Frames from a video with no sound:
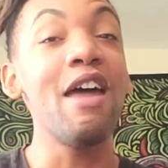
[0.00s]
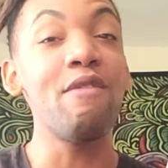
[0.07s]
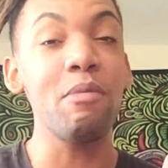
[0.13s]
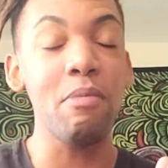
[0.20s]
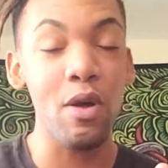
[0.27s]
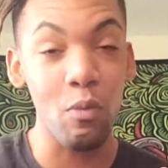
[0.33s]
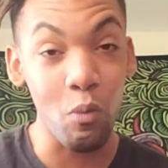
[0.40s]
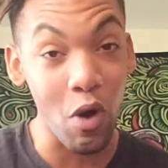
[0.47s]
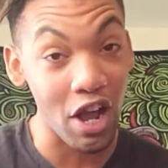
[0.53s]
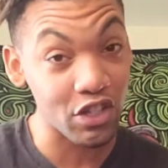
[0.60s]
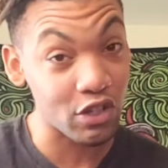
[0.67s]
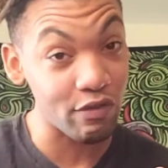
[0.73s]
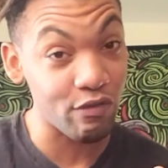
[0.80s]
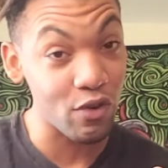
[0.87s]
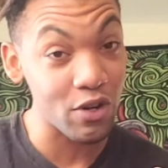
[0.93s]
you've been
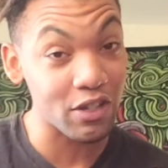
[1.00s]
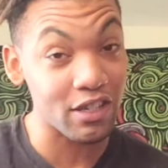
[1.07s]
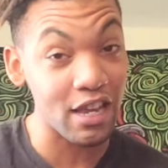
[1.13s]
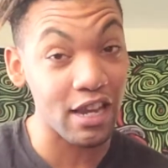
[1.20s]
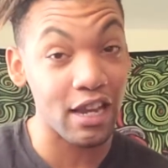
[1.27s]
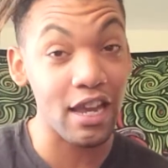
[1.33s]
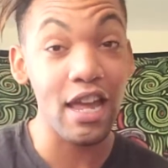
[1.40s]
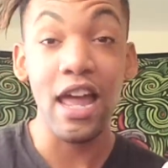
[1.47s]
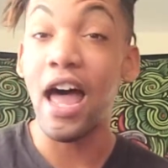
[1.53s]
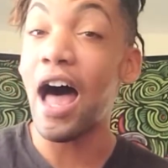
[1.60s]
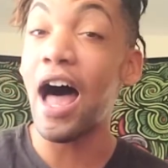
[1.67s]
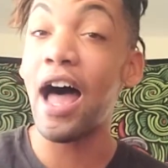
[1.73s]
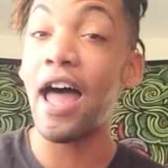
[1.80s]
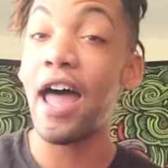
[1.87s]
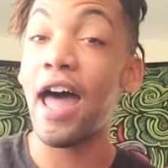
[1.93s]
watching for a second.
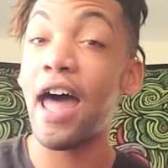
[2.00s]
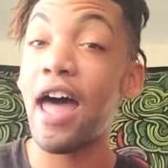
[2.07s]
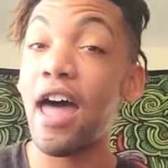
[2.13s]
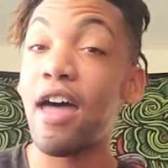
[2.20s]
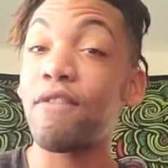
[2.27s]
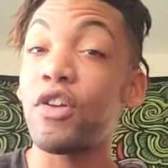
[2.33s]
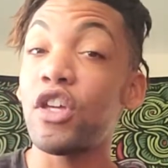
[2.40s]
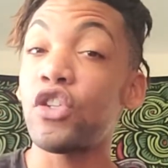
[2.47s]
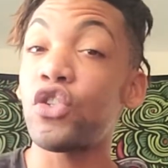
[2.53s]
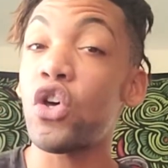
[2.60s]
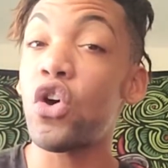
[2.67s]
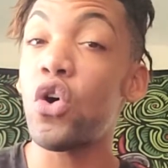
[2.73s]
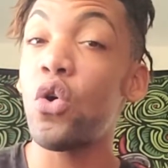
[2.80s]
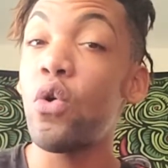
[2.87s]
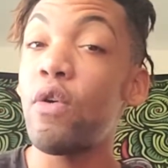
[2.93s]
I have
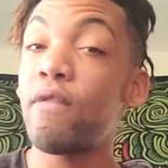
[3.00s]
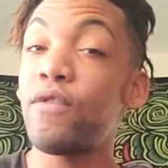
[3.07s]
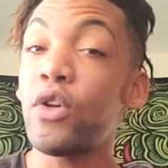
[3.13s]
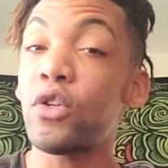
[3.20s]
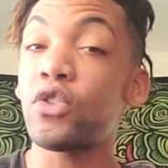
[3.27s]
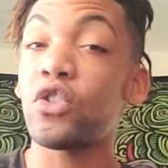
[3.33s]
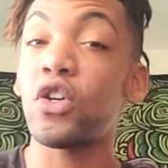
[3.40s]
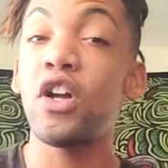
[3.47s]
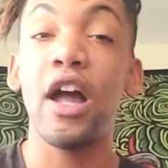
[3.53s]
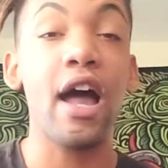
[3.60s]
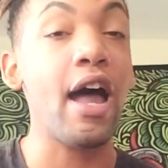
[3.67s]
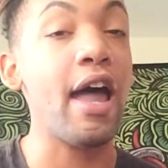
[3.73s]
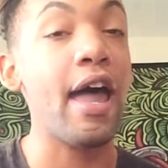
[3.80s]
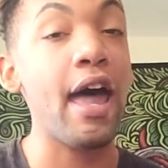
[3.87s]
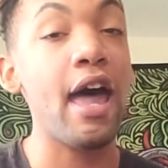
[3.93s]
no filter,
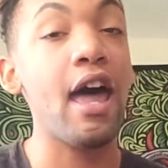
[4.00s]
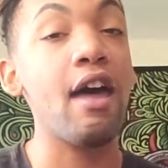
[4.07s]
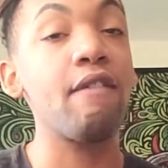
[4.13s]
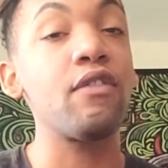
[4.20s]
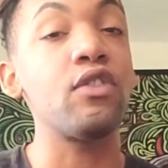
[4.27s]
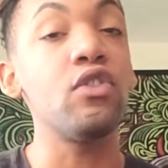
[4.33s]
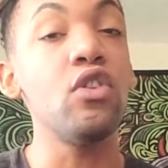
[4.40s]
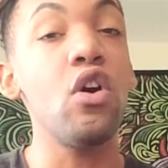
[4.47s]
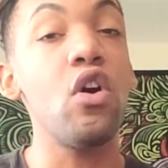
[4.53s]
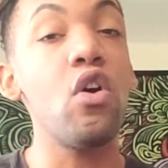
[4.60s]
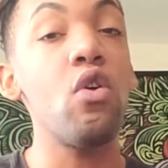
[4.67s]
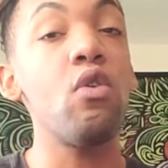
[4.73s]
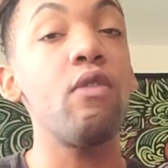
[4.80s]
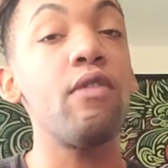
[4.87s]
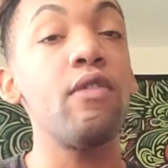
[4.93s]
I have
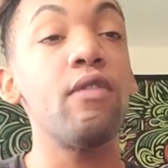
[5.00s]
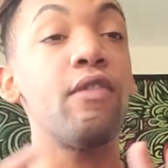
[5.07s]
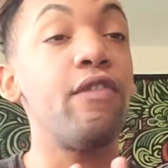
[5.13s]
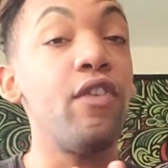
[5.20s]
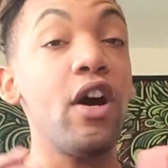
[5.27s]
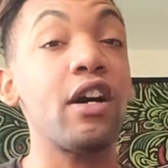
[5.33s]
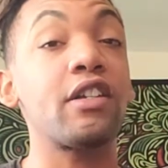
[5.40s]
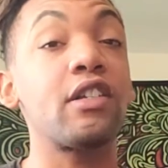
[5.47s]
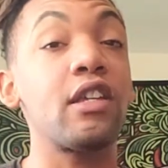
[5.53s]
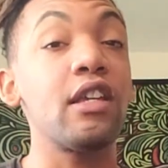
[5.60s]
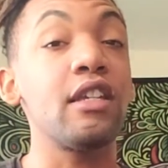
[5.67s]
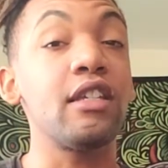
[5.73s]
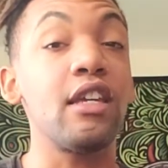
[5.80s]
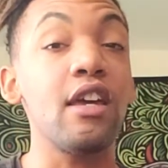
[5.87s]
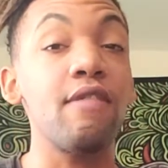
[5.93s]
no
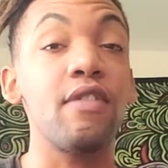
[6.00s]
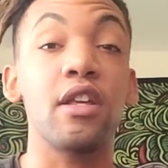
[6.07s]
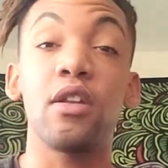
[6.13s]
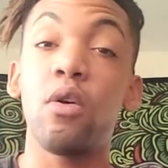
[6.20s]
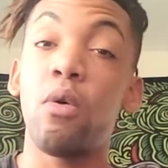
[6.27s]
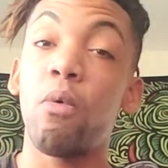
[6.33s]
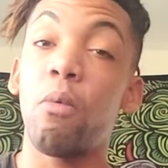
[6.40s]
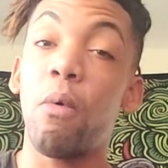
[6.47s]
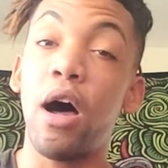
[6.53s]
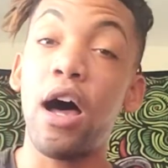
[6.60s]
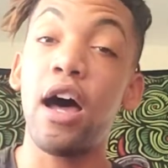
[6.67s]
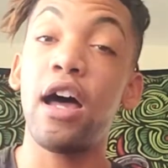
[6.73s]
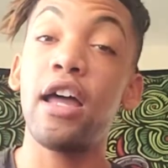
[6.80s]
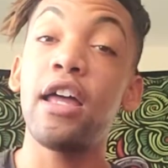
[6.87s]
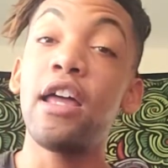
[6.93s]
fucks given.
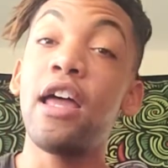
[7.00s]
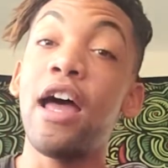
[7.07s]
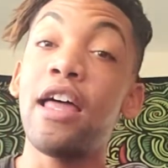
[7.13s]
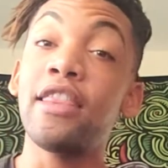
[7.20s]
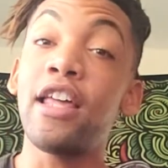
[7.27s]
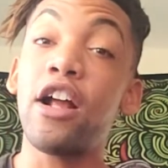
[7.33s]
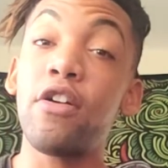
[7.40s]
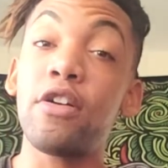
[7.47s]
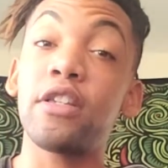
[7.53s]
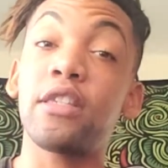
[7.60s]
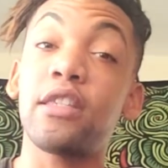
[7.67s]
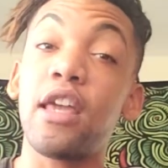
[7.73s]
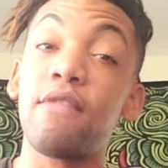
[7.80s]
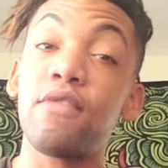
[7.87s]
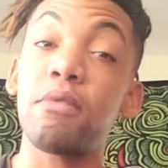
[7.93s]
Why? There is
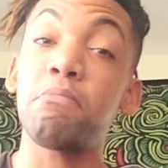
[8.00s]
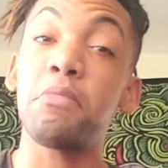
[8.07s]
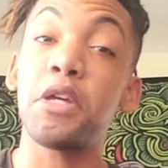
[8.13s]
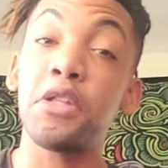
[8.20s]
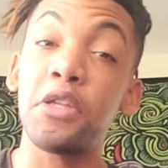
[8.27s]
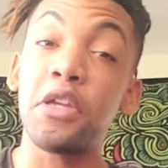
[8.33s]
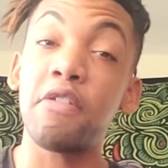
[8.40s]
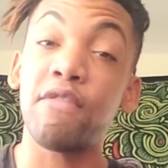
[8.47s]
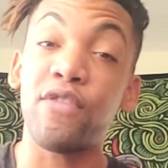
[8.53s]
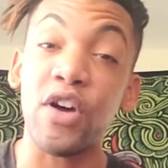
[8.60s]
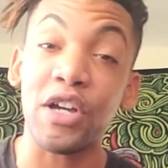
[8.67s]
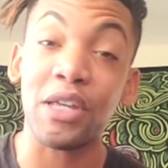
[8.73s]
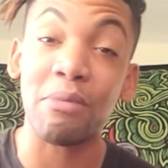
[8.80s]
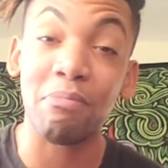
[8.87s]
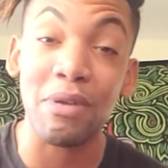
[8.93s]
7 billion
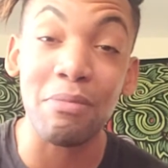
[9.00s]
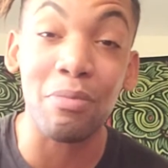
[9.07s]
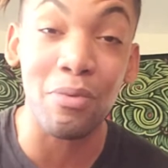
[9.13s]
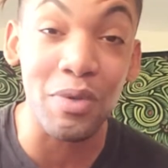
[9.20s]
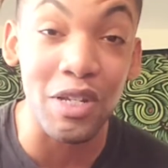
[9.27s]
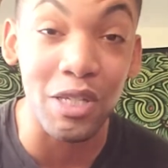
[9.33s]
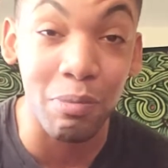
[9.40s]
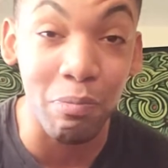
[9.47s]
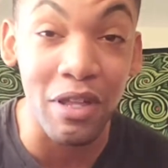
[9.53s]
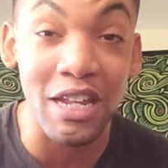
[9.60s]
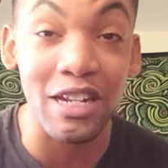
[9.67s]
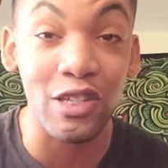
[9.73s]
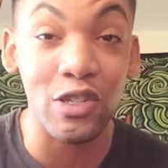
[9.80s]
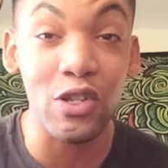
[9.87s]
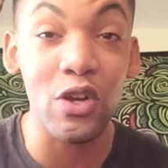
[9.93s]
fucking people on this
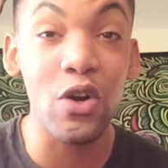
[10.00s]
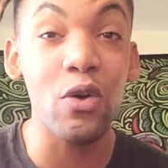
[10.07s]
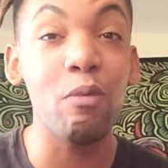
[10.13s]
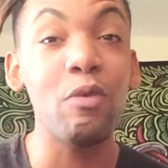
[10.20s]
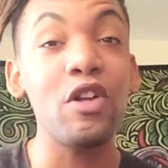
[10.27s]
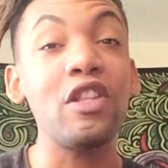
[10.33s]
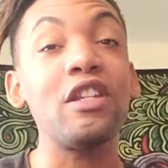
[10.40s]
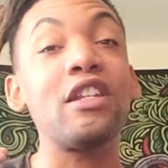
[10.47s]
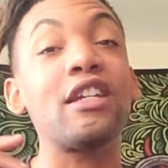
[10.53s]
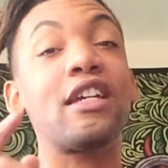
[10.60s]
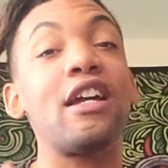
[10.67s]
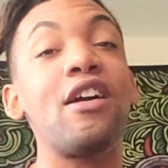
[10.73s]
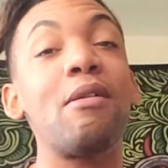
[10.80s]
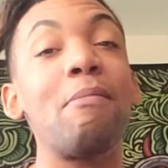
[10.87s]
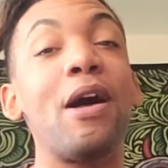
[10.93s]
planet, so really to
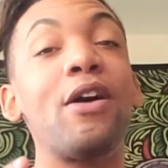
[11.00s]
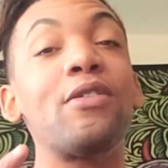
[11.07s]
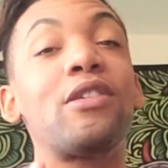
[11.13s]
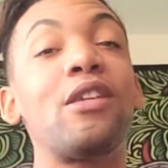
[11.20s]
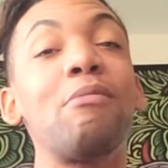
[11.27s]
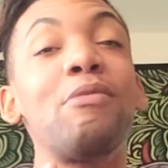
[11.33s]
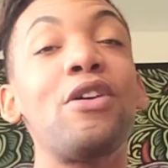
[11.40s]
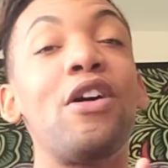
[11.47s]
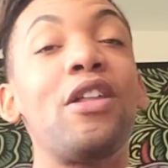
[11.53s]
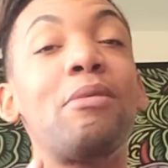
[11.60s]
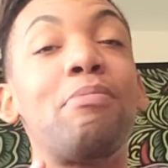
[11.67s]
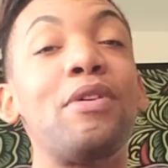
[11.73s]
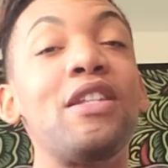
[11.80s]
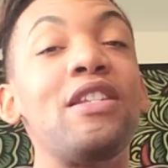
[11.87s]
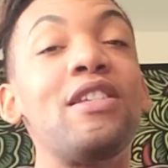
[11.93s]
care about some of y'all
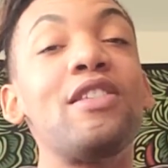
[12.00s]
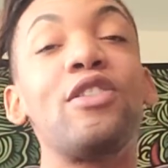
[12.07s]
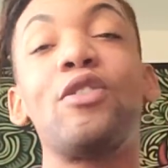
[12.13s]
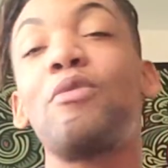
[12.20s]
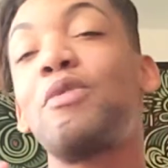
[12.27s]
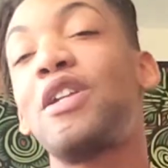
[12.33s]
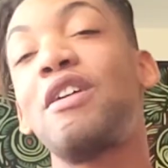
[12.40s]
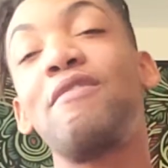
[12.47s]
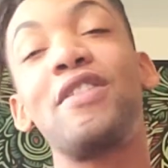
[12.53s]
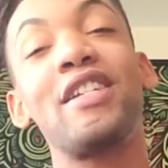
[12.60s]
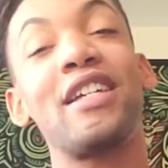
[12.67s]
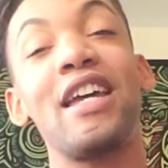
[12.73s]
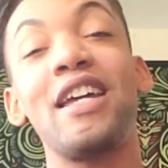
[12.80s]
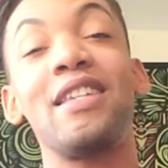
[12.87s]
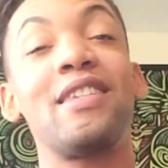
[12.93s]
opinions or whatever the
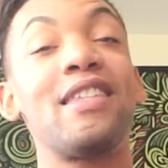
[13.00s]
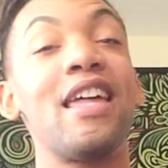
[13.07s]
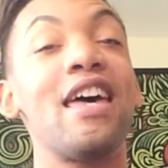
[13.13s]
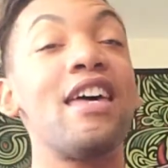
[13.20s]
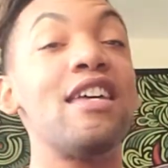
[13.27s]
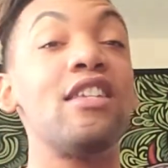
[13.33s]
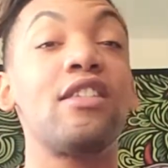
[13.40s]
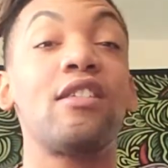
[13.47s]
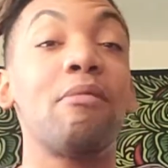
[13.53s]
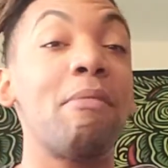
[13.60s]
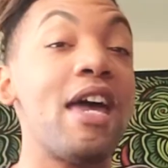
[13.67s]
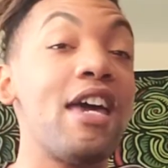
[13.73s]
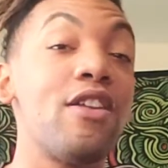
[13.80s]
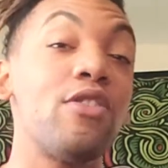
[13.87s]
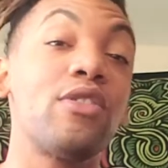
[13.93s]
case that is some
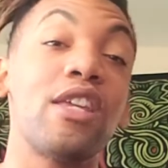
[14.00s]
hater